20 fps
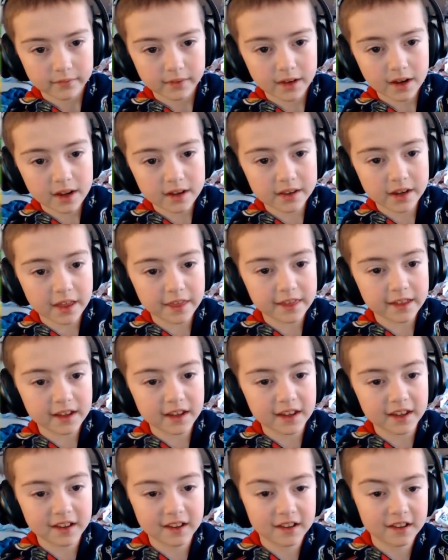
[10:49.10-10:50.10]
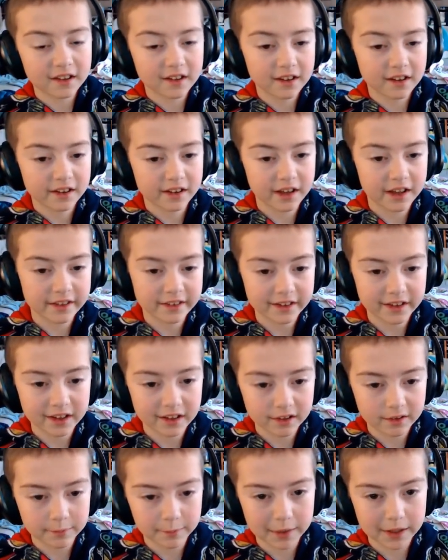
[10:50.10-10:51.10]
Nothing
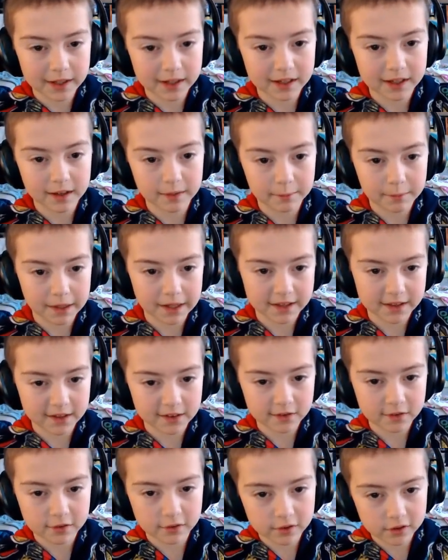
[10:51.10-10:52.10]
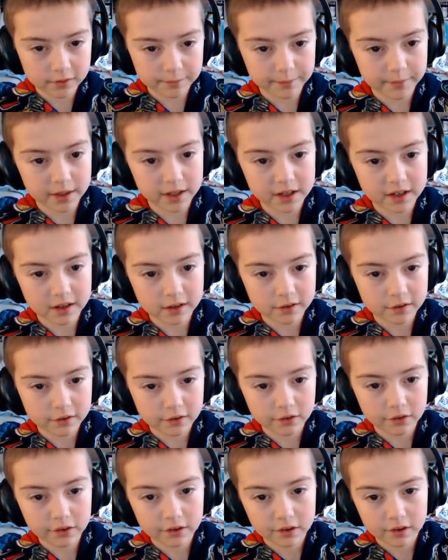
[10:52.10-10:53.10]
is making it by these golden
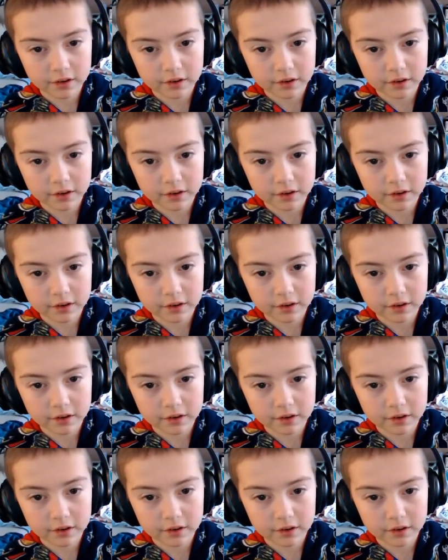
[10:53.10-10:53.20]
minigunners.